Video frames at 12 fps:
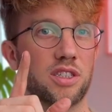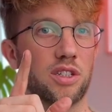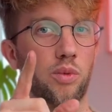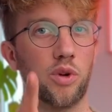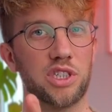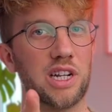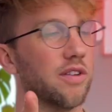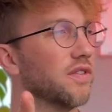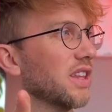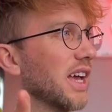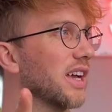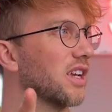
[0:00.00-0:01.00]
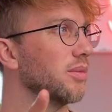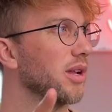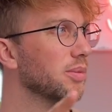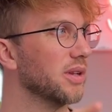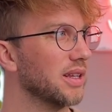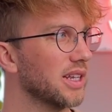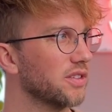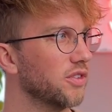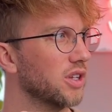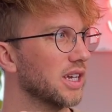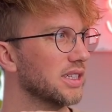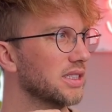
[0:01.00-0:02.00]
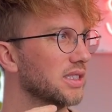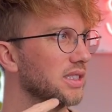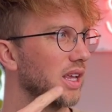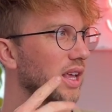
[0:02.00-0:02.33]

So watch out for that coming up in the next few days.